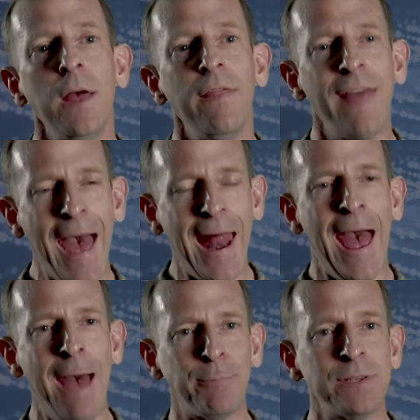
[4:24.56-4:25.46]
That
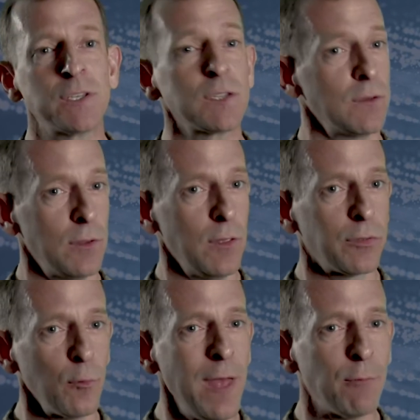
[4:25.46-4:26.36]
happens
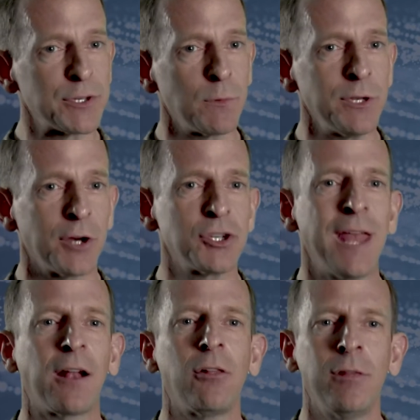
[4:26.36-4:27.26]
through that risk reduction,
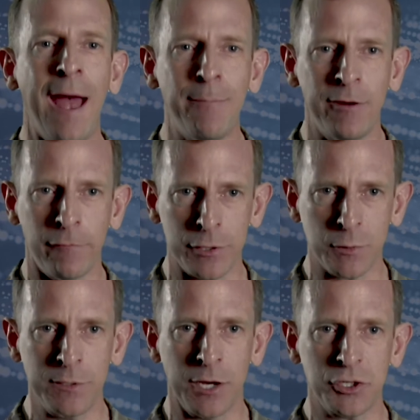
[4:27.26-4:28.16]
that collaborative
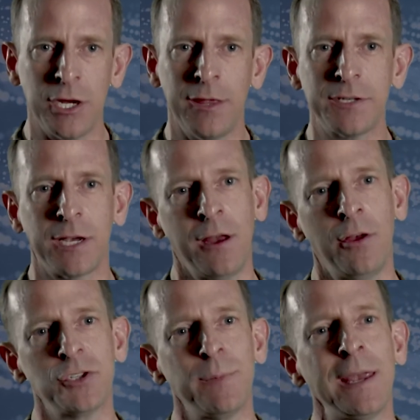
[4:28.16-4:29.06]
risk reduction in that
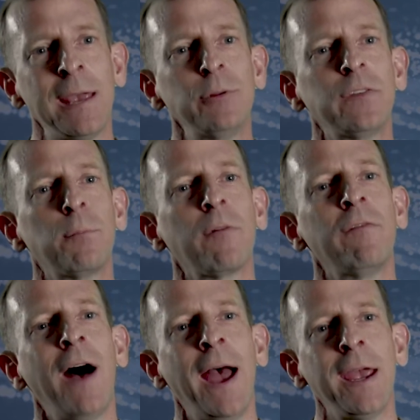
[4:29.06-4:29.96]
technology, being able to
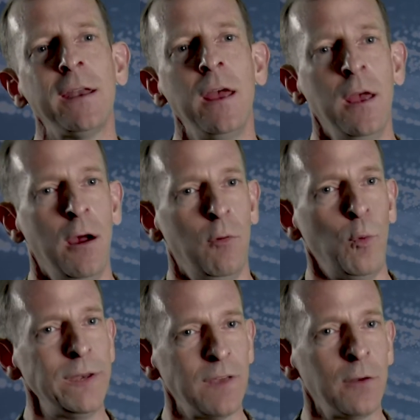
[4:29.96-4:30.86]
provide
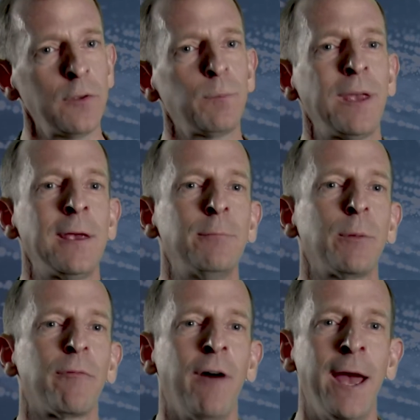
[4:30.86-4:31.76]
wind tunnels, being able to
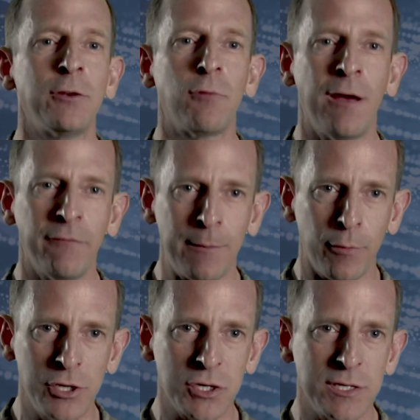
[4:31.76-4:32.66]
provide ground
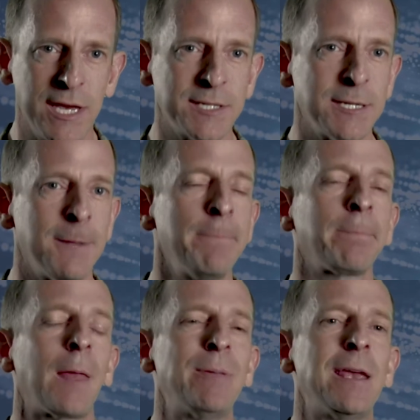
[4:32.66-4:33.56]
vibration testing,
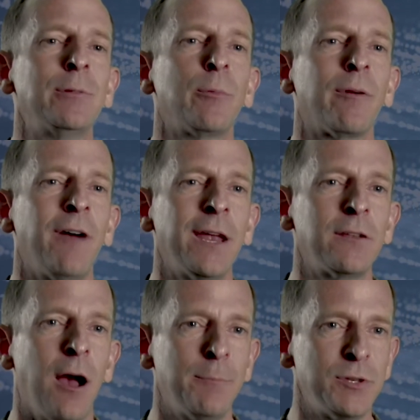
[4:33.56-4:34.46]
being able to provide
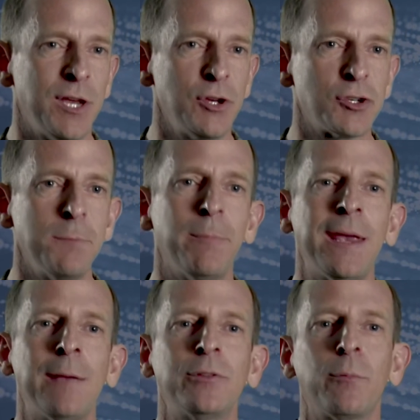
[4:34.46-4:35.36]
computation,
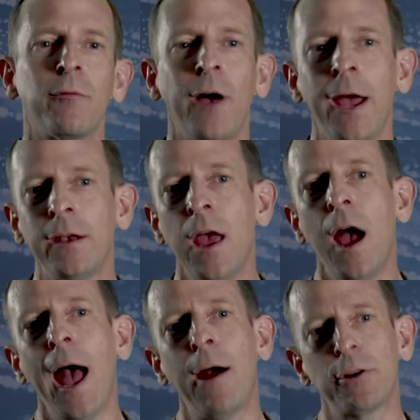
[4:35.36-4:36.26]
being able to provide
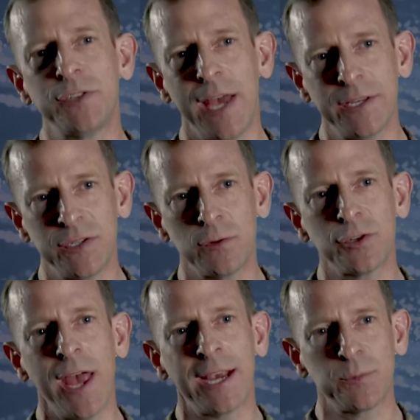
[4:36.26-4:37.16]
our
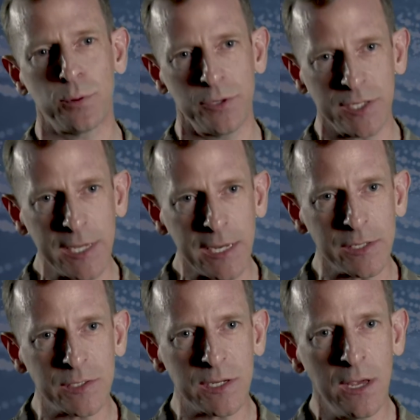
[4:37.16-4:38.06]
testers'
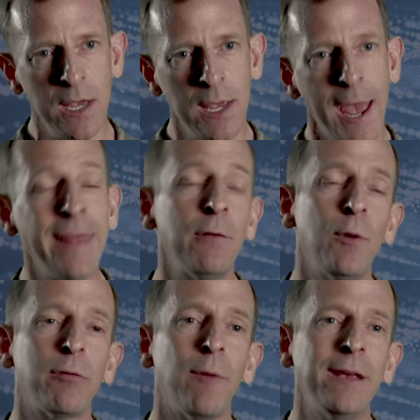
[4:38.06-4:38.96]
expertise, and then
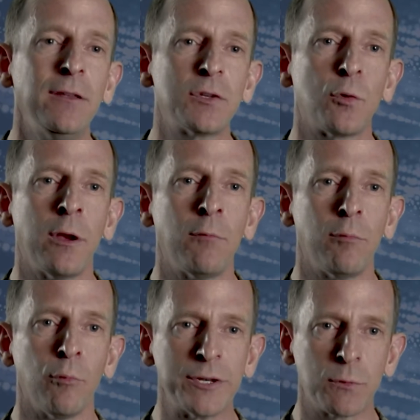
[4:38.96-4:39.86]
with a regulatory
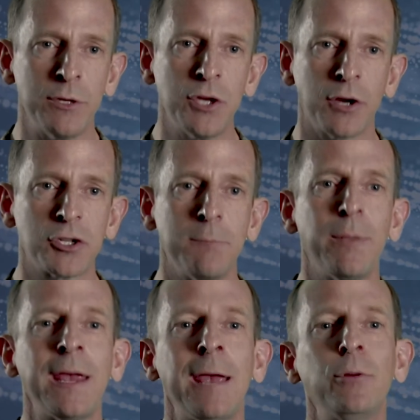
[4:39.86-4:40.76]
risk reduction,
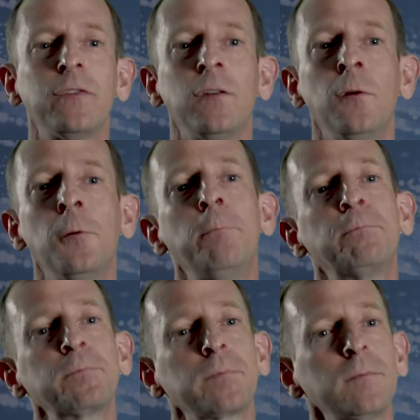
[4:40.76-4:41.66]
being able to
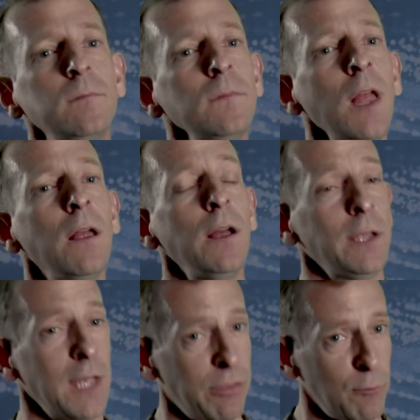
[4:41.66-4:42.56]

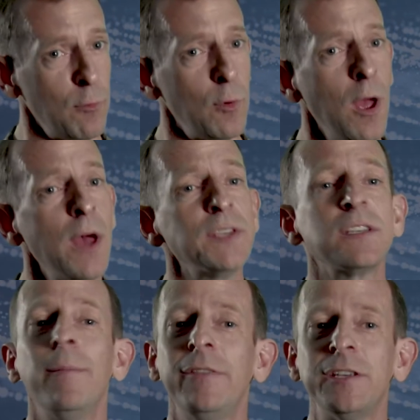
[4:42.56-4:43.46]
get through
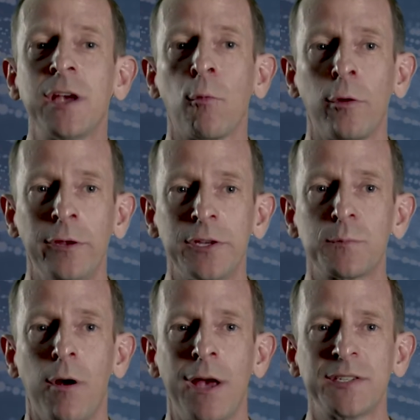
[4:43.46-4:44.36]
some of these airworthiness
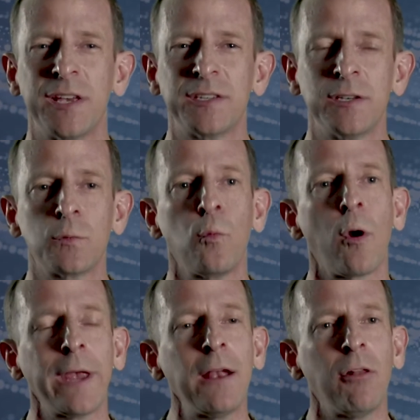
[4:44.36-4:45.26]
processes,
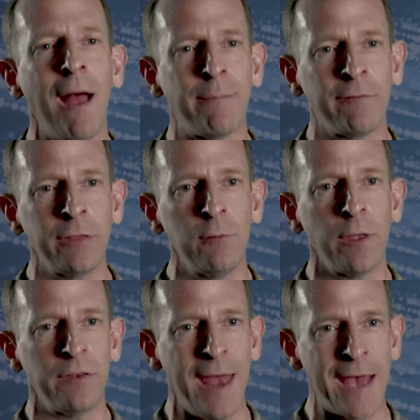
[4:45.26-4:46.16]
working collaboratively
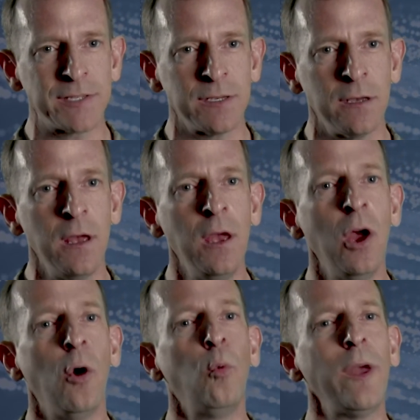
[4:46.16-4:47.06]
with NASA,
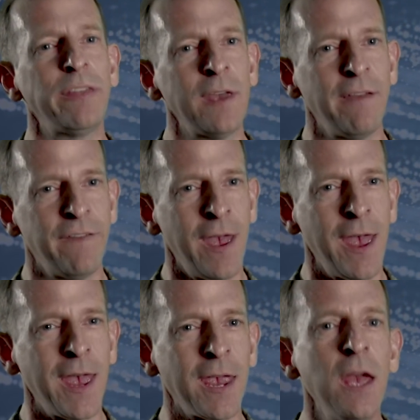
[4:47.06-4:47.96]
with the
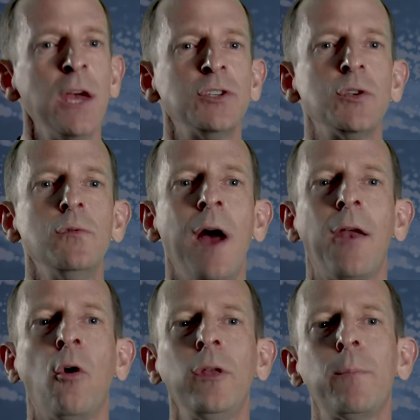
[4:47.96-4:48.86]
FAA, to not
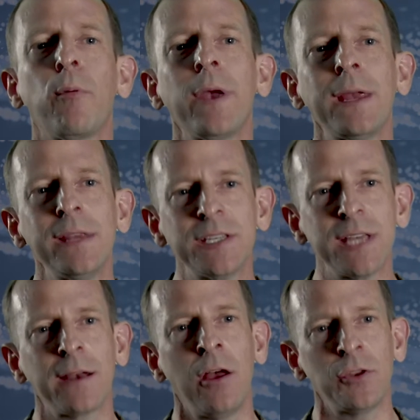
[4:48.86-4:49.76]
only bring this
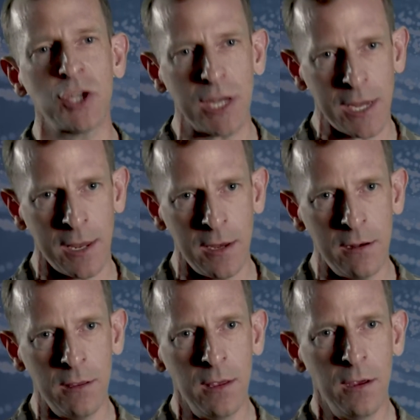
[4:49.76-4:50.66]
technology
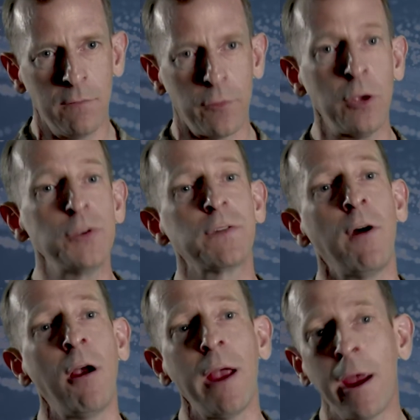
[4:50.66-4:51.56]
in for the use of
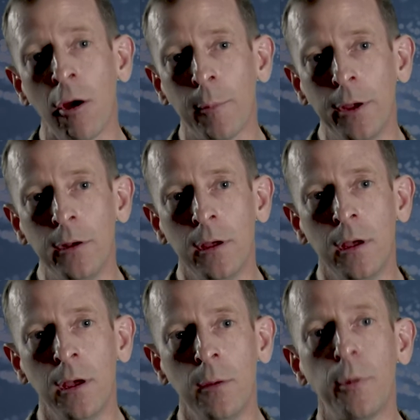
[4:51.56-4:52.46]
our airmen,
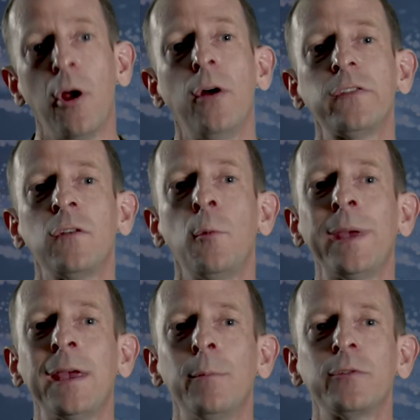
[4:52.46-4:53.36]
but also
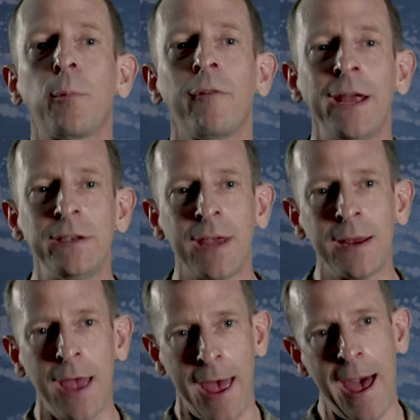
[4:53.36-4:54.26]
being able to provide
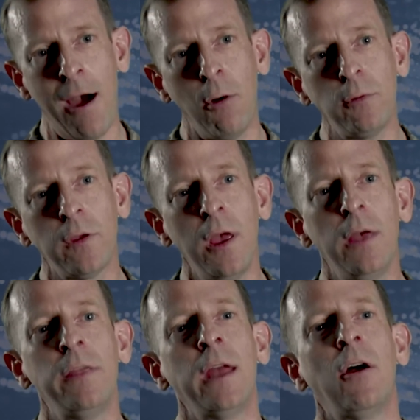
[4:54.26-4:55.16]
data out
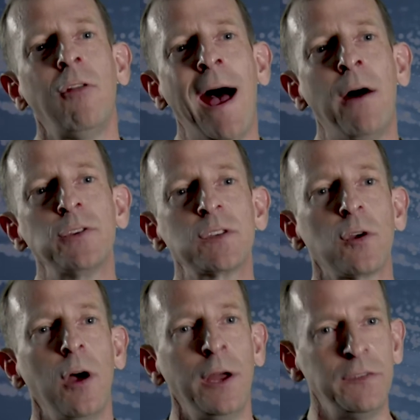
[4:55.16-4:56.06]
that allows
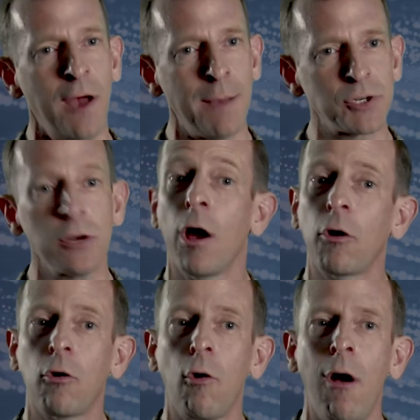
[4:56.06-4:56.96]
adoption
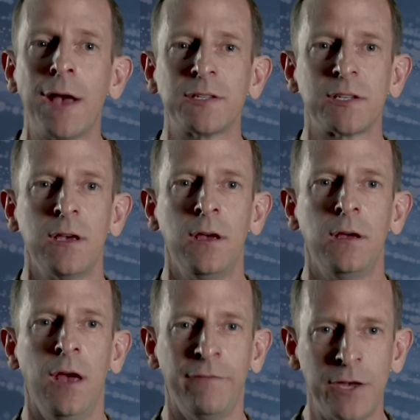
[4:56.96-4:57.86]
across
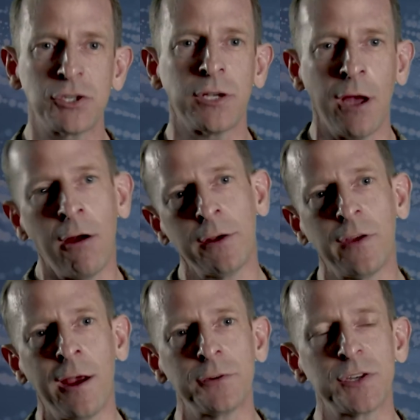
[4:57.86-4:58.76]
eventually our
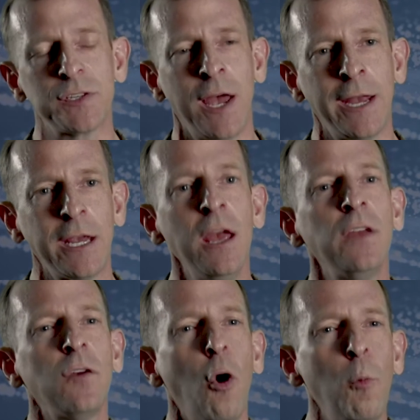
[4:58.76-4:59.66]
entire society
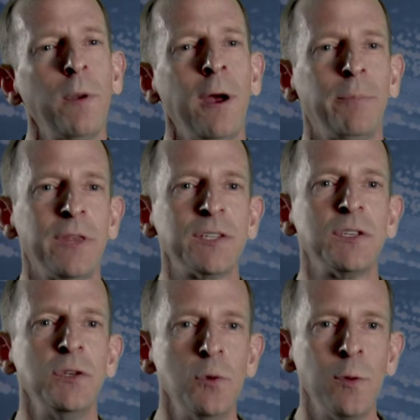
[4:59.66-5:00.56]
to open up this
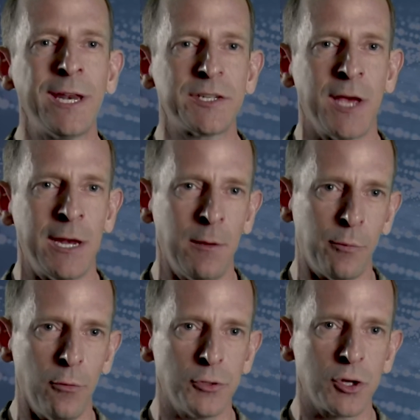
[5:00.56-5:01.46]
new and exciting
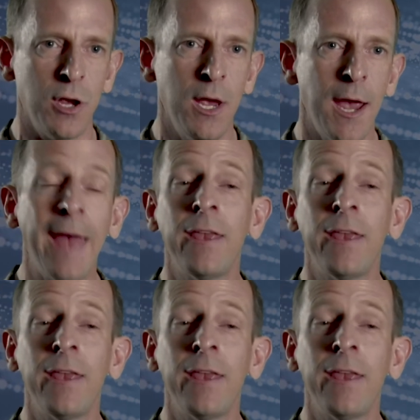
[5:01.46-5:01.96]
approach. And